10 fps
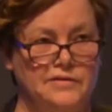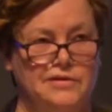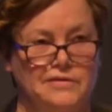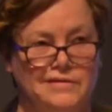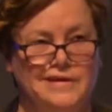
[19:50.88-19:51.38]

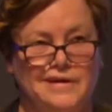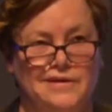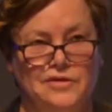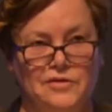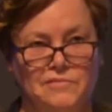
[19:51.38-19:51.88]
they're,
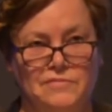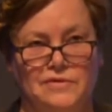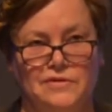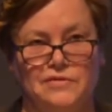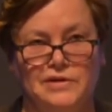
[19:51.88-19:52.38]
they're, the,
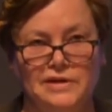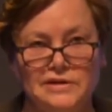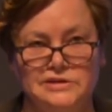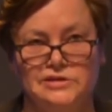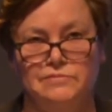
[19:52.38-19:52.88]
they're the
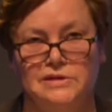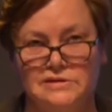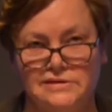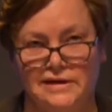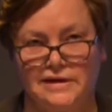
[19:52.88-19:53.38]

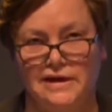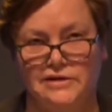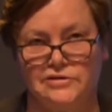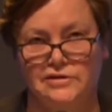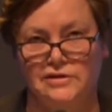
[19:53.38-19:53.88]
instruments that
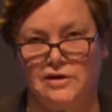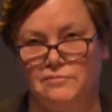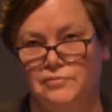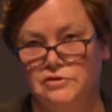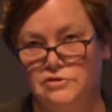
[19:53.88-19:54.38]
actually are
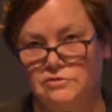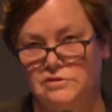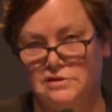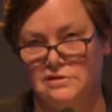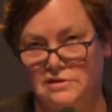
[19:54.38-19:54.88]

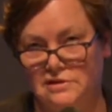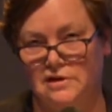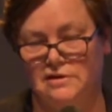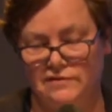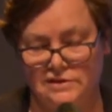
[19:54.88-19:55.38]
producing the
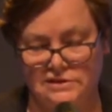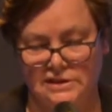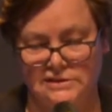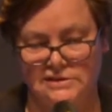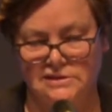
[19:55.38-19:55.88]
kind of
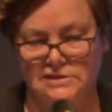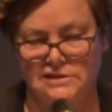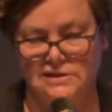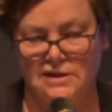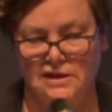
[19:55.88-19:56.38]
injustice.
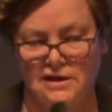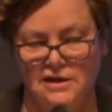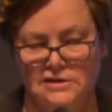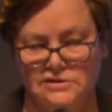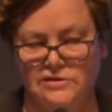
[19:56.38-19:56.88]
And
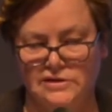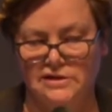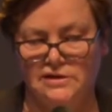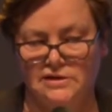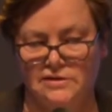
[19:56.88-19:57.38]

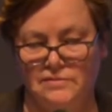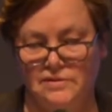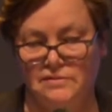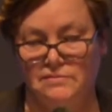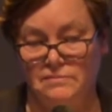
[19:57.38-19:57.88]
certainly
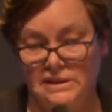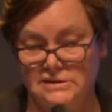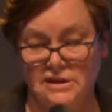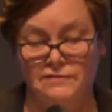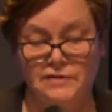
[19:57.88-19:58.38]

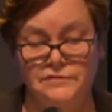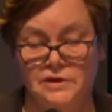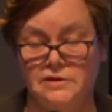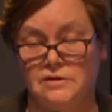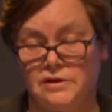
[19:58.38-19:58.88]
myself, I've
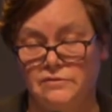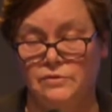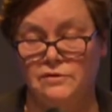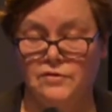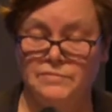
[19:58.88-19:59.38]
done a lot of
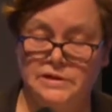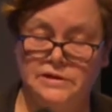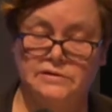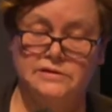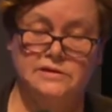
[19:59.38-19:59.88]
work for many
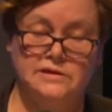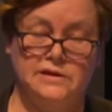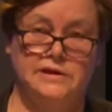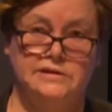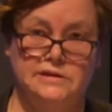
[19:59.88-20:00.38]
years in the
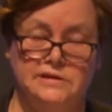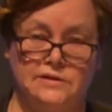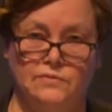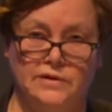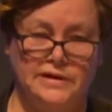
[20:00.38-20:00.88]

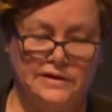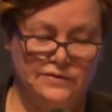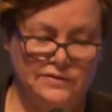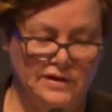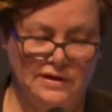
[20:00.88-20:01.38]
ICTY,
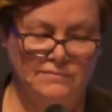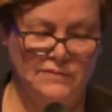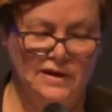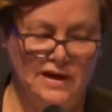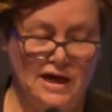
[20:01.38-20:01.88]
and the, I'm
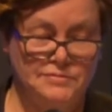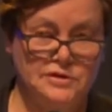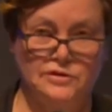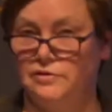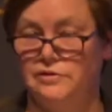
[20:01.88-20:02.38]

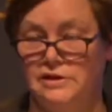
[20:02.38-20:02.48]
absolutely